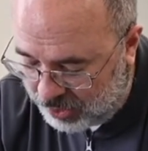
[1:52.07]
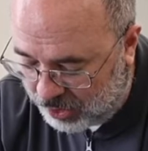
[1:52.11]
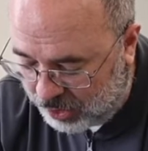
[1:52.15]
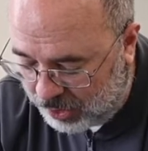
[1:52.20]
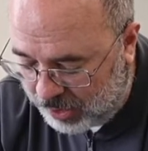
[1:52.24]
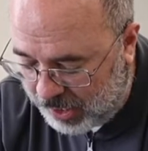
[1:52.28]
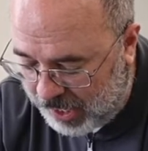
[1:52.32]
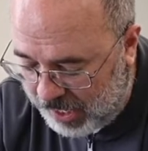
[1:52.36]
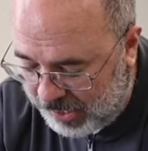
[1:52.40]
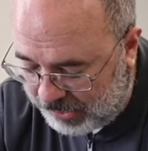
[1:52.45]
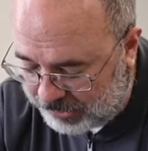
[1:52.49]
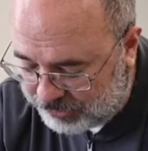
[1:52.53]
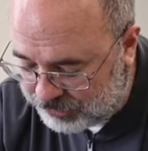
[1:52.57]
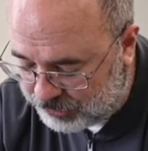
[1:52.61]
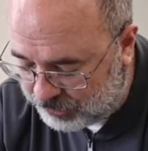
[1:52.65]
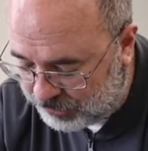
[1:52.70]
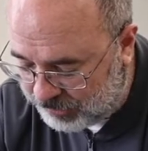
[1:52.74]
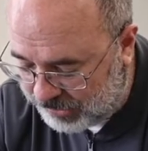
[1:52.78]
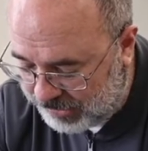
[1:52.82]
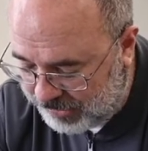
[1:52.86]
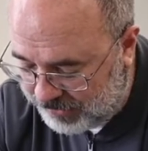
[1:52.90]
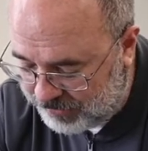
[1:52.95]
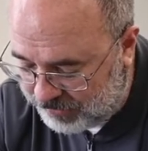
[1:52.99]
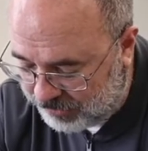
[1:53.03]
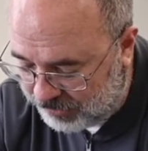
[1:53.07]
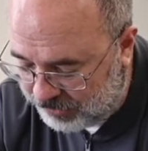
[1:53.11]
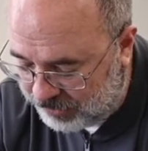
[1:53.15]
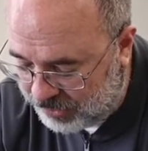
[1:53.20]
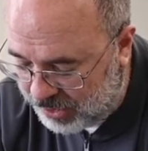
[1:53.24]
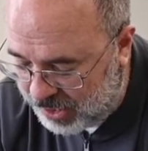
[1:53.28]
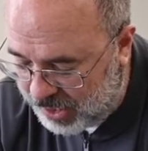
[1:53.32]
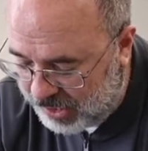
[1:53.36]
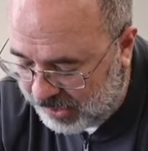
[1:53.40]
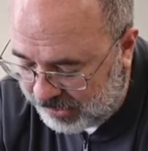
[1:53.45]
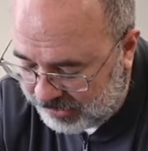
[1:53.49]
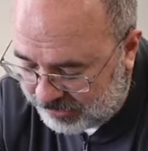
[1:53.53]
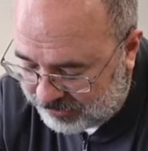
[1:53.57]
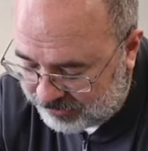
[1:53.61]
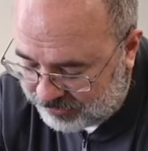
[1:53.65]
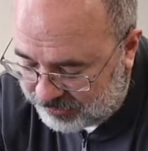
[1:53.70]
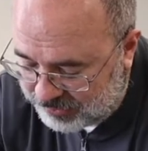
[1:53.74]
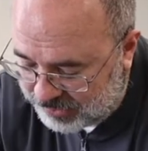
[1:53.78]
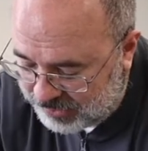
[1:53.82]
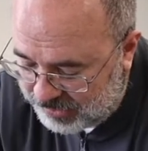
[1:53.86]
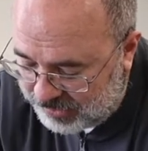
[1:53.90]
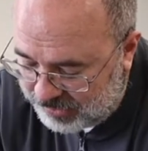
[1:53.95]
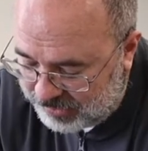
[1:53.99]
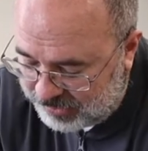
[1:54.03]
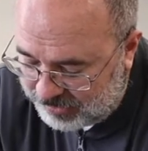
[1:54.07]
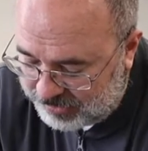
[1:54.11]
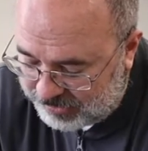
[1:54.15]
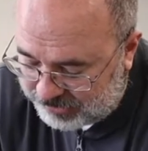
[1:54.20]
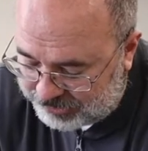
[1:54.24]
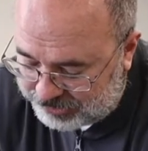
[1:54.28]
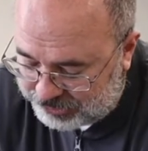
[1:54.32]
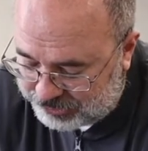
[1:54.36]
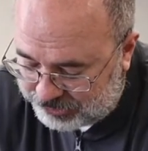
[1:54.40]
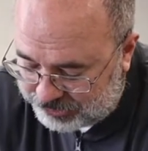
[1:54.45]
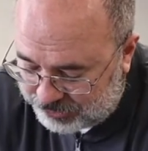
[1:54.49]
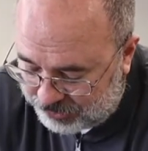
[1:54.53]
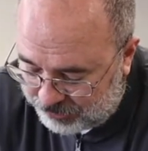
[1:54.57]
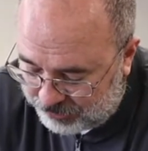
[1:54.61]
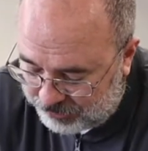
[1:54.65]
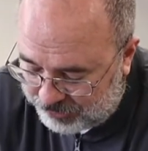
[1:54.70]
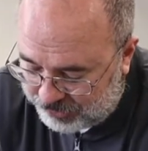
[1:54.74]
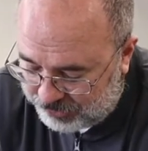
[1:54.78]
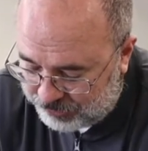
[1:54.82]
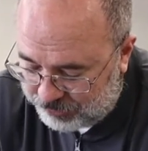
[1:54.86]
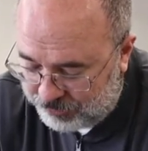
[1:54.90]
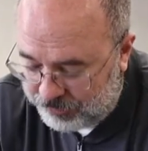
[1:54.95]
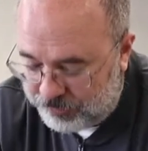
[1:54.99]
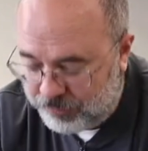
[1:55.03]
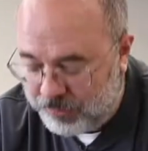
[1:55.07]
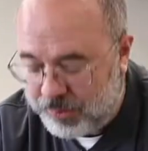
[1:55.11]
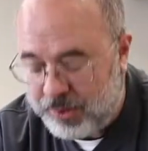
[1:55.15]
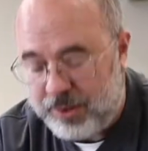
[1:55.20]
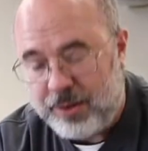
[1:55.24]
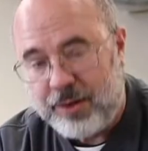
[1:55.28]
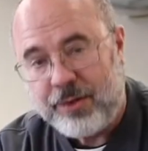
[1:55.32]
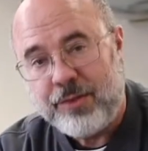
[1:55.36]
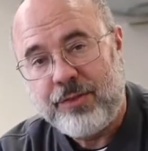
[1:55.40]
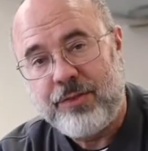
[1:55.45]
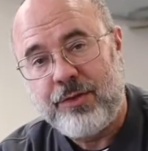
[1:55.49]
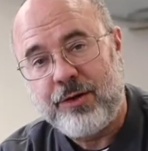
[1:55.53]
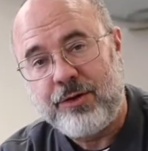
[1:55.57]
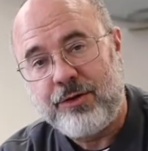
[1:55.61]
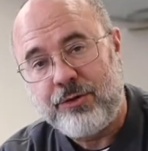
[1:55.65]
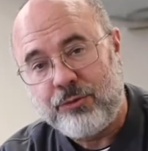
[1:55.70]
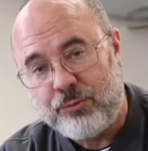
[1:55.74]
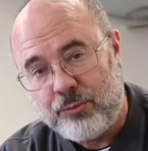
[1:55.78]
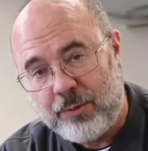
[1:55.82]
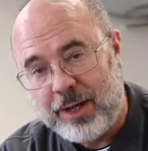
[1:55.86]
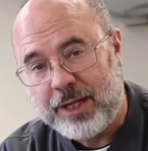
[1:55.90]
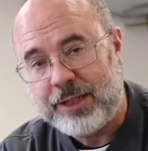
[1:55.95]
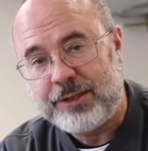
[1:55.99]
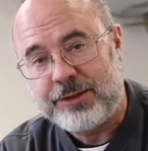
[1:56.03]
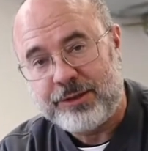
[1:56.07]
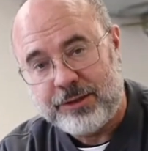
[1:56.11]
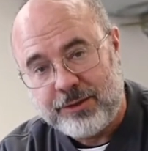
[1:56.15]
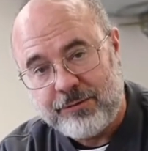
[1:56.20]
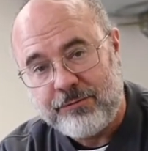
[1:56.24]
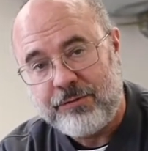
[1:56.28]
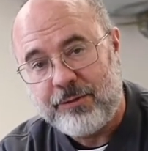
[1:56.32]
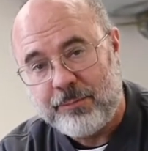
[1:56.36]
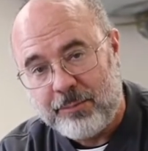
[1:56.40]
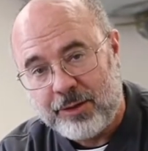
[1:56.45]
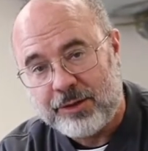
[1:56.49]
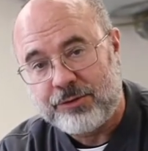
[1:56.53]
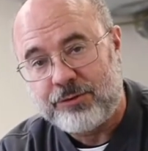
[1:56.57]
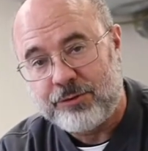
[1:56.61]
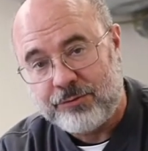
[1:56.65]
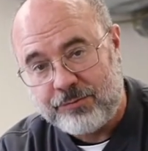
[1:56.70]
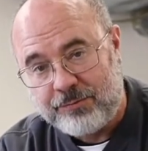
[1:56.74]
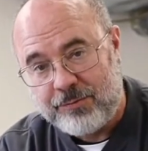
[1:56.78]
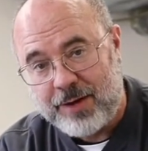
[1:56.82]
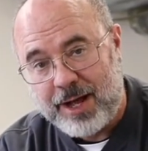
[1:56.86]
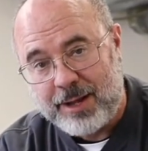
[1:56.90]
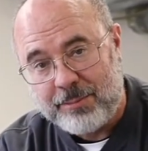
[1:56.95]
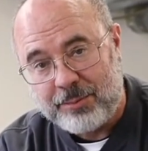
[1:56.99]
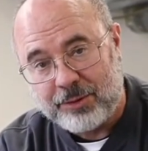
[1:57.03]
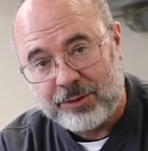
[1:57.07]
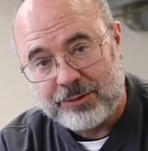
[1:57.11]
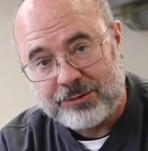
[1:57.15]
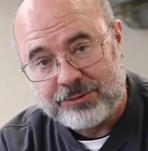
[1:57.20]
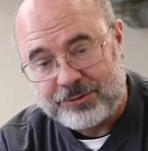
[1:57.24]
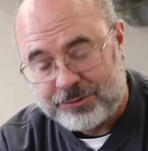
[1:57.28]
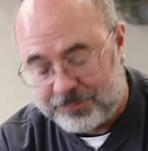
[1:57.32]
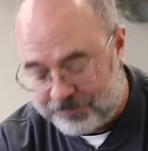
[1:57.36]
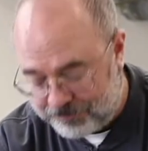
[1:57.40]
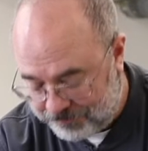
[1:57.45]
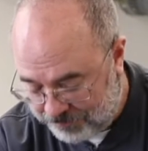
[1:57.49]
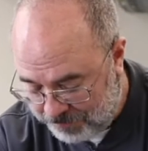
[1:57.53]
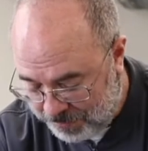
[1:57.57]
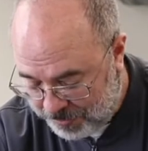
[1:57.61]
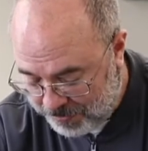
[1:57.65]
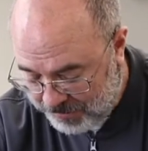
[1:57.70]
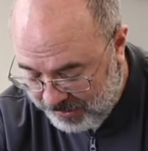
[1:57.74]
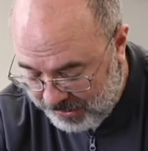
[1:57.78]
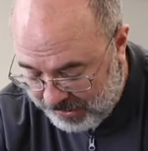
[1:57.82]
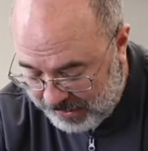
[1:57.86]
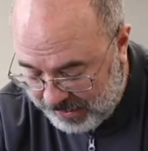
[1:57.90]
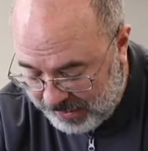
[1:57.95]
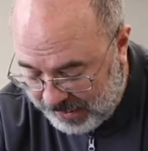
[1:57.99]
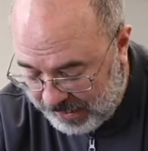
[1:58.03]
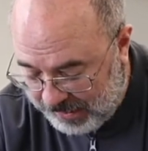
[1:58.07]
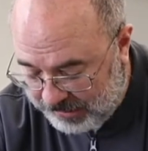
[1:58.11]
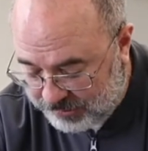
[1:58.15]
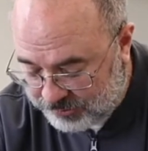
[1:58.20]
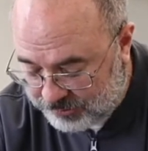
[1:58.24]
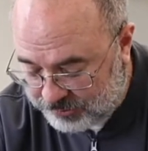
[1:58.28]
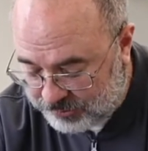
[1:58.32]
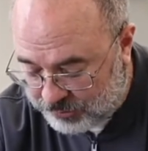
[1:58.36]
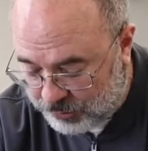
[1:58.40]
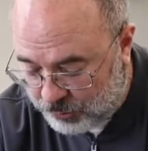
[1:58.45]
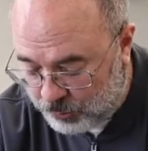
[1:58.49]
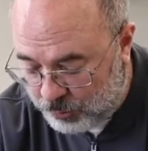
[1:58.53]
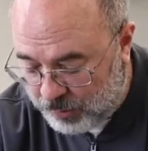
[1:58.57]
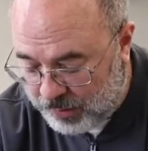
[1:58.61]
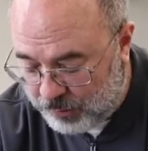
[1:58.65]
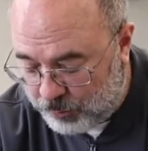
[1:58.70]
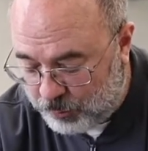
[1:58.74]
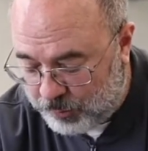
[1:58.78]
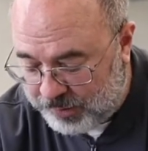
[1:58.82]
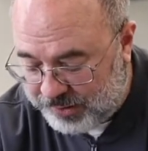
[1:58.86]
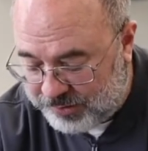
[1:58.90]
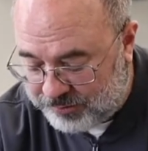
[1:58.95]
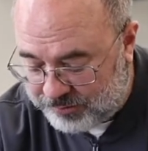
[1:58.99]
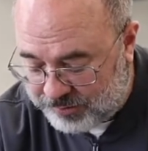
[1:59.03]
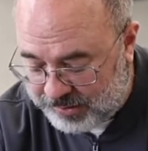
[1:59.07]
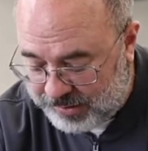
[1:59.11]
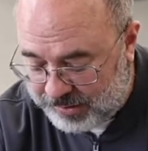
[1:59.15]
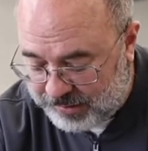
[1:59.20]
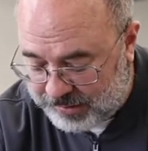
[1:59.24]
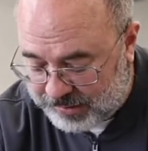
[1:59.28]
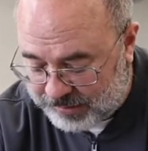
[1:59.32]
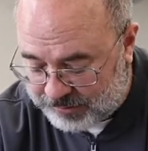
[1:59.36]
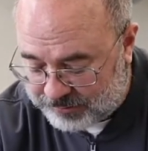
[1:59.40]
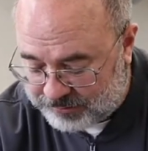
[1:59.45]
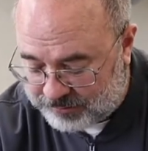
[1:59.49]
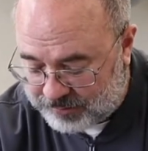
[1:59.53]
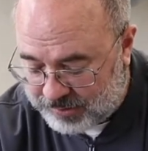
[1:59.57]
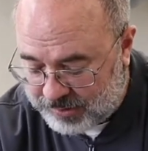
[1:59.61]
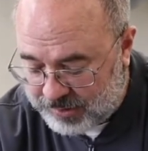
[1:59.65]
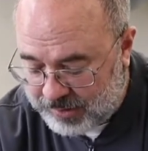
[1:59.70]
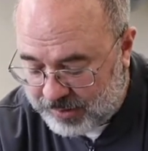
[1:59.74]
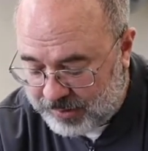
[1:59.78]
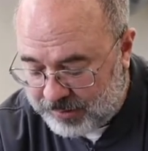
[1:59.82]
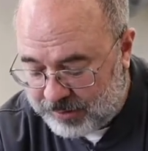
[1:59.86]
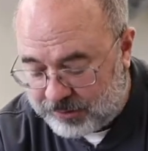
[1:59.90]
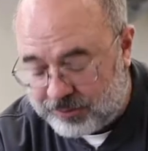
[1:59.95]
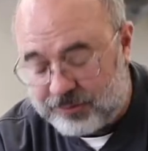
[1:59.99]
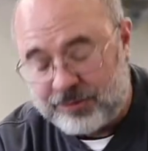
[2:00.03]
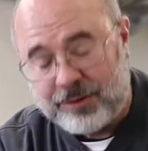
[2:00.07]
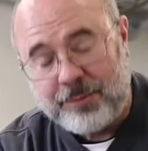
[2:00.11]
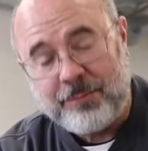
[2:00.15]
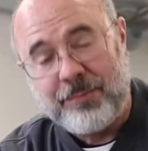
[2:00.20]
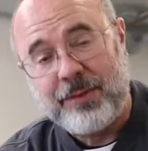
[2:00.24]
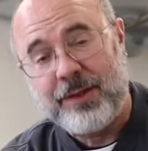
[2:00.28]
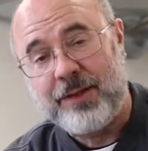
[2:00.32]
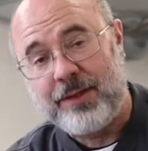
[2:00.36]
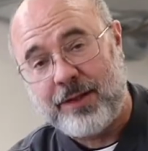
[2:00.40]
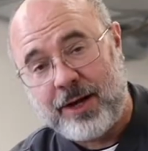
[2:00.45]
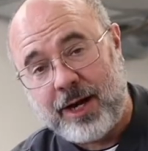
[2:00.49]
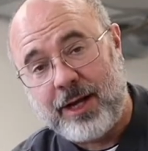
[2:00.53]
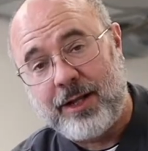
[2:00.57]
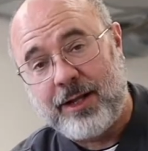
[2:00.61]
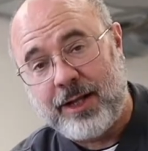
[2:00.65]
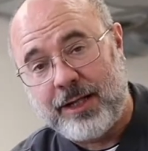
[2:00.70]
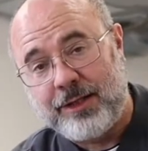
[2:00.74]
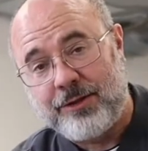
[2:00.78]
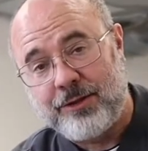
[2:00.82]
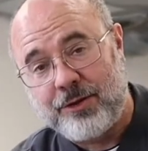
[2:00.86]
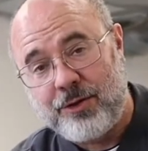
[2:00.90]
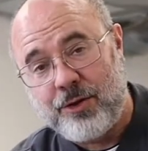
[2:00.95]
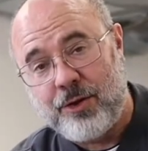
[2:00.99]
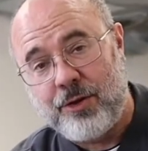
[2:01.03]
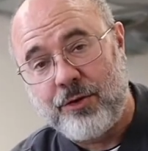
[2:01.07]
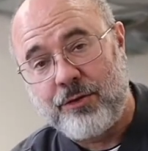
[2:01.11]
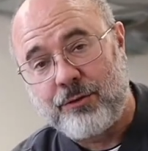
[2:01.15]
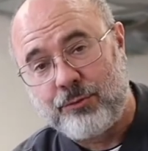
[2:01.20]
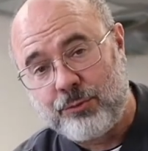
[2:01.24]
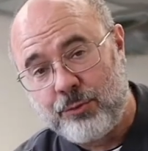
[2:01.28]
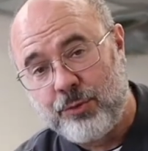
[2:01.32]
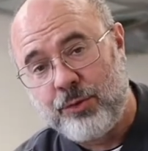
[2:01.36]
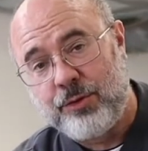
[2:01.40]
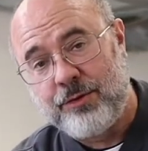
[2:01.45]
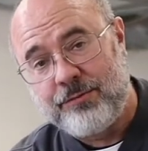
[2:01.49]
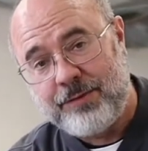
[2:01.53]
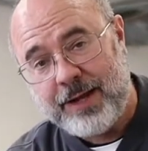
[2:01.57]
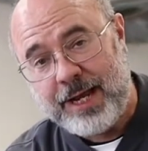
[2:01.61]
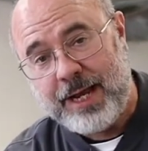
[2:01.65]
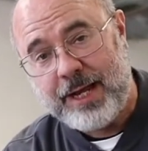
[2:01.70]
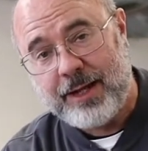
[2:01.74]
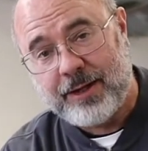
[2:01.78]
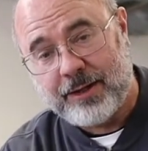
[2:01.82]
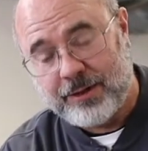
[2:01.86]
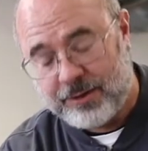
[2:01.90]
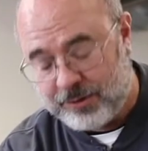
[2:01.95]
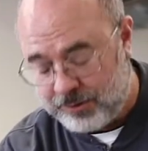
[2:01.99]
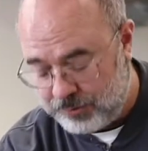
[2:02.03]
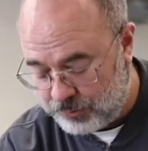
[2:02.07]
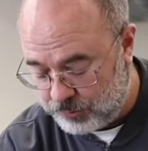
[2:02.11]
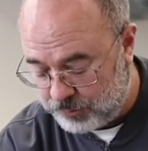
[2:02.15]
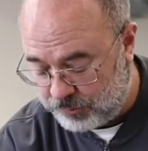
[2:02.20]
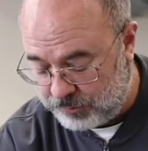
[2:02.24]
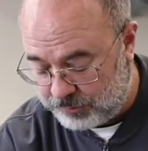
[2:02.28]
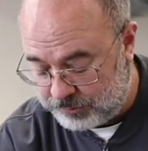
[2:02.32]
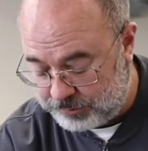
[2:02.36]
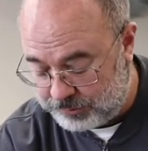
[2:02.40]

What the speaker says: are actually the lines that show you the direction of the muscle fibers. And so when we see this, there's something that I like to call the rule of hand, or